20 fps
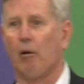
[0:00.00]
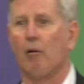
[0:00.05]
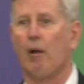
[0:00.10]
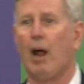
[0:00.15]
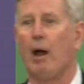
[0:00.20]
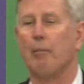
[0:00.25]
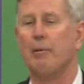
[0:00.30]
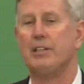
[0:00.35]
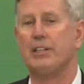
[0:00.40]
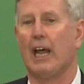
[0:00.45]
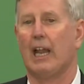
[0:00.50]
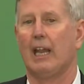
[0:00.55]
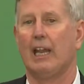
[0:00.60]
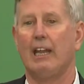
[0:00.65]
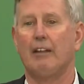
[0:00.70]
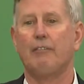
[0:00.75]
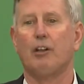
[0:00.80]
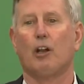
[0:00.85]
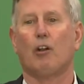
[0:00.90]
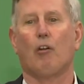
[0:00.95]
Robins. I
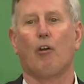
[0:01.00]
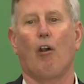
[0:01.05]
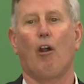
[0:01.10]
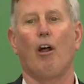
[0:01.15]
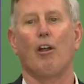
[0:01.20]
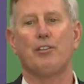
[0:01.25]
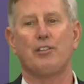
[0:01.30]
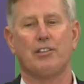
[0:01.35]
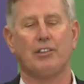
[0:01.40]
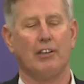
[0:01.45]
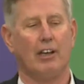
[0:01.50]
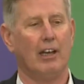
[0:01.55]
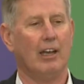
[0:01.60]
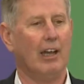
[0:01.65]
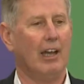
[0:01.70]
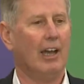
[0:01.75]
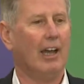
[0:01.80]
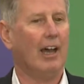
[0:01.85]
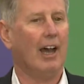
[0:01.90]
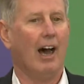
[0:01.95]
lived across the
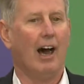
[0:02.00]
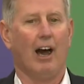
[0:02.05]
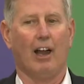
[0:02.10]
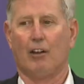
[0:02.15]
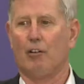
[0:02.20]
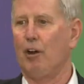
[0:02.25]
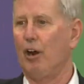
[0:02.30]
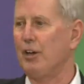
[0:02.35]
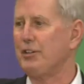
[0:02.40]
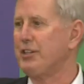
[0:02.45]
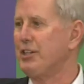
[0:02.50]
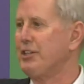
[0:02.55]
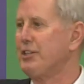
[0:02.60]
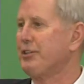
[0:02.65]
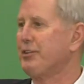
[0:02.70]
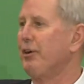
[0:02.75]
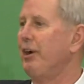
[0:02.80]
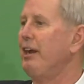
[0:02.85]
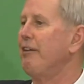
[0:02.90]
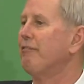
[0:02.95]

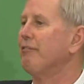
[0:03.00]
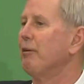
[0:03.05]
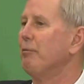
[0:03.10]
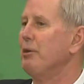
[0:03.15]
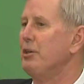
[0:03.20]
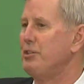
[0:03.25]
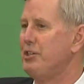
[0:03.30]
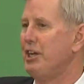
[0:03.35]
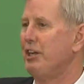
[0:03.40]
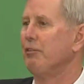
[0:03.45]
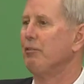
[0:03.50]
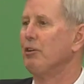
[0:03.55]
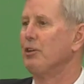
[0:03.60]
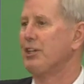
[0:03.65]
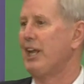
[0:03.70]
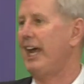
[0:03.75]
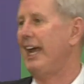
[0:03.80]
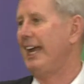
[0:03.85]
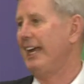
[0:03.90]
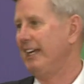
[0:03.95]
street from the
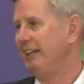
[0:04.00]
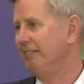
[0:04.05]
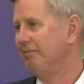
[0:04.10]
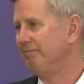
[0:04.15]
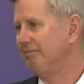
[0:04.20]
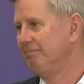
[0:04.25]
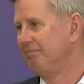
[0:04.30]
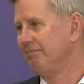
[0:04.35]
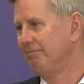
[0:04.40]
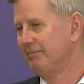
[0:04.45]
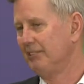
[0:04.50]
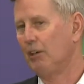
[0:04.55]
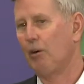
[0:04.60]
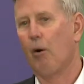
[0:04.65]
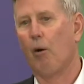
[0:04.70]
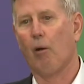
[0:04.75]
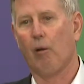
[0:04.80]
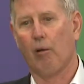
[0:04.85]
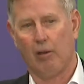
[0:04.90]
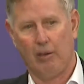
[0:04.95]
general's aide,
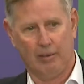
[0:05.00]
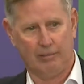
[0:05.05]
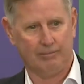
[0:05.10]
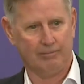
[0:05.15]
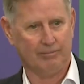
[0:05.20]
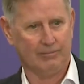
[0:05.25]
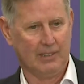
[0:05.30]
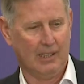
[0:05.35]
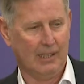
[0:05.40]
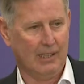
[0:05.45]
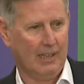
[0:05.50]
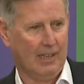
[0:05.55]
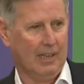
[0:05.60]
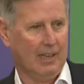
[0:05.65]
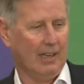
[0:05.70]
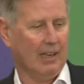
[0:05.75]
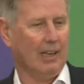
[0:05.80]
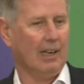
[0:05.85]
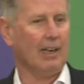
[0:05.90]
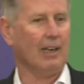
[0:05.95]
Gordon.
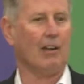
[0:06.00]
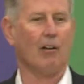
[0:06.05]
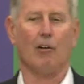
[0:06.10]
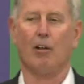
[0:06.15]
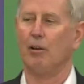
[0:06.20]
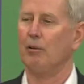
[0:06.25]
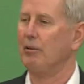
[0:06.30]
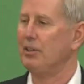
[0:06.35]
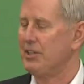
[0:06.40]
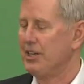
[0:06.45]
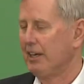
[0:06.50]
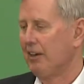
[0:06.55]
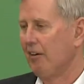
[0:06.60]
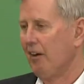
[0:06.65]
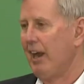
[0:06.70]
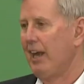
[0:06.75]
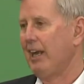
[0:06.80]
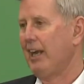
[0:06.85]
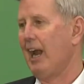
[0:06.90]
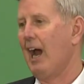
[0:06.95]
Gordon was a
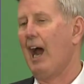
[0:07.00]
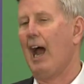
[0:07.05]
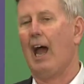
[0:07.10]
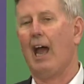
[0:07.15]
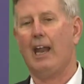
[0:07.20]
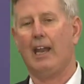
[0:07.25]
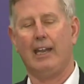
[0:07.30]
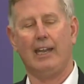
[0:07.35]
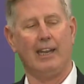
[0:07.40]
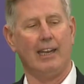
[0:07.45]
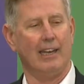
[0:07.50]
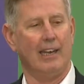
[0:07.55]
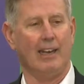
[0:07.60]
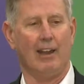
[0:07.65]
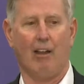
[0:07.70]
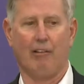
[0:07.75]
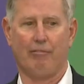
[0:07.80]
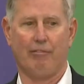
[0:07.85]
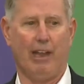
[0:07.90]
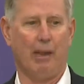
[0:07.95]
great guy. He and
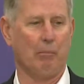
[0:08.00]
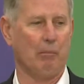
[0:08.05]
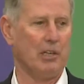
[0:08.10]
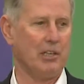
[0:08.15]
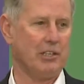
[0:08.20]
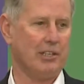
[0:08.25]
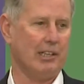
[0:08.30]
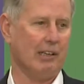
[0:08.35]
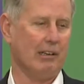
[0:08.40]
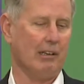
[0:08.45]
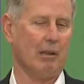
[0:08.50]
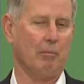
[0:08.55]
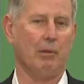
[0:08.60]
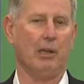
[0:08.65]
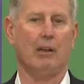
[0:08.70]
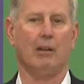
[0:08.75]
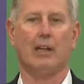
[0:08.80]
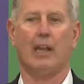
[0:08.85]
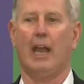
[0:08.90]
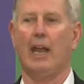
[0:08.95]
our family still
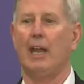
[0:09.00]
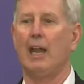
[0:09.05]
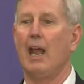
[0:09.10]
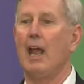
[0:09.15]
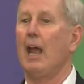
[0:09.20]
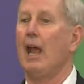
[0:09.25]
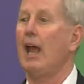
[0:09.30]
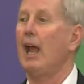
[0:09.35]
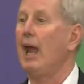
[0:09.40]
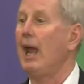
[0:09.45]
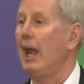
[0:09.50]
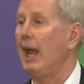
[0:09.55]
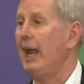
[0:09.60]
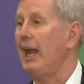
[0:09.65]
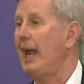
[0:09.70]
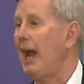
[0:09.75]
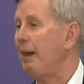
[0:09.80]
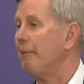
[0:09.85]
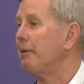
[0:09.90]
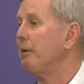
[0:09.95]
communicate.
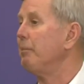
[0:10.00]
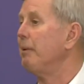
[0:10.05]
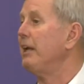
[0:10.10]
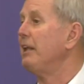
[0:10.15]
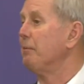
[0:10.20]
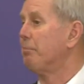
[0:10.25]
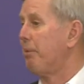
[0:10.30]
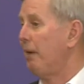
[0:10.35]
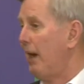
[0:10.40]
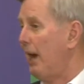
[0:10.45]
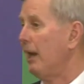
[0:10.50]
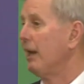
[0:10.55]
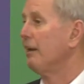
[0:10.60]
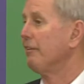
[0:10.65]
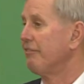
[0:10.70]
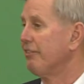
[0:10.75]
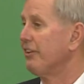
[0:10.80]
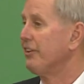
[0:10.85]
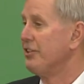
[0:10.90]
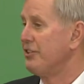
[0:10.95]
He happened to be the
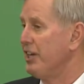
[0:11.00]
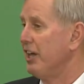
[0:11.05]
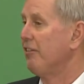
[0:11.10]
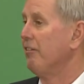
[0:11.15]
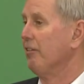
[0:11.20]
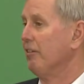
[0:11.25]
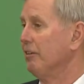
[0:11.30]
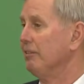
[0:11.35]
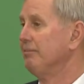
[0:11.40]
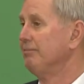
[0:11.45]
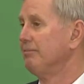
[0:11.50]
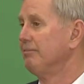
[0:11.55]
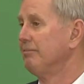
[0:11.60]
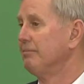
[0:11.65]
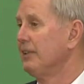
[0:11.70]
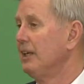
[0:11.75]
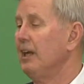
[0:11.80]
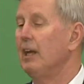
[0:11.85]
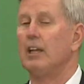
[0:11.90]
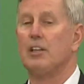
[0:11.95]
pilot for the general.
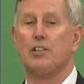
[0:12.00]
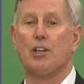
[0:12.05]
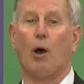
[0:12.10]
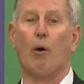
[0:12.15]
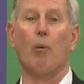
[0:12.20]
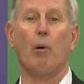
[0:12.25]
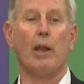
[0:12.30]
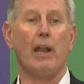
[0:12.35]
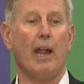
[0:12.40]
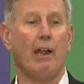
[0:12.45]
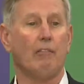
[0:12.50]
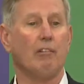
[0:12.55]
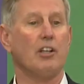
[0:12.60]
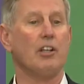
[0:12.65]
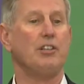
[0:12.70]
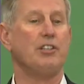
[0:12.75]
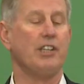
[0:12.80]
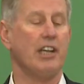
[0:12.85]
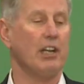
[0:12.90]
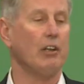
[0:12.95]
So whenever the
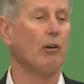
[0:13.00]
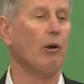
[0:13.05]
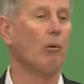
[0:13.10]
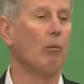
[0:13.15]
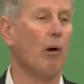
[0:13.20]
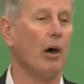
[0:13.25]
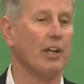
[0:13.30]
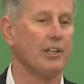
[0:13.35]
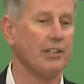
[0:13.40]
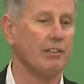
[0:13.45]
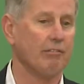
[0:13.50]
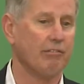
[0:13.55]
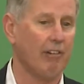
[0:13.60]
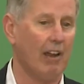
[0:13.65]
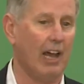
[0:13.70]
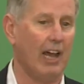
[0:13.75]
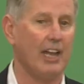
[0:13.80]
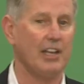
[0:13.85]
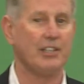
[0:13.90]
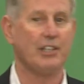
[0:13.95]
general wasn't
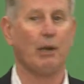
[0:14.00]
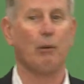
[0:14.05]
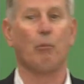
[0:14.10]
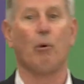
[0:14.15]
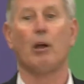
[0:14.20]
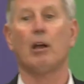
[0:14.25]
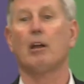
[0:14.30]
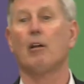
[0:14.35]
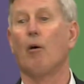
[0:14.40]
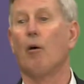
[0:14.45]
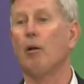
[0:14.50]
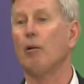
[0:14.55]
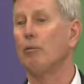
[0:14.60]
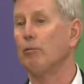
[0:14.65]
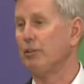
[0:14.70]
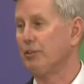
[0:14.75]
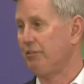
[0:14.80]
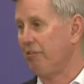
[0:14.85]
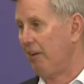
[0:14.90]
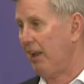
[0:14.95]
flying somewhere, Gordon
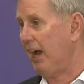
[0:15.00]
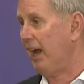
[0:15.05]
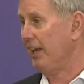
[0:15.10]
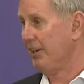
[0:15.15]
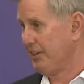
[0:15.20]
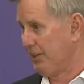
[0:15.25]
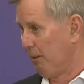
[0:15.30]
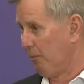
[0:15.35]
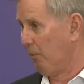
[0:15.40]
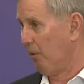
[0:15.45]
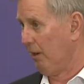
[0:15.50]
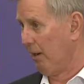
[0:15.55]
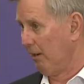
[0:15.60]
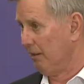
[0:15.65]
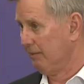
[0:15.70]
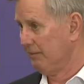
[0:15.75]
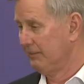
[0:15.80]
was flying somewhere.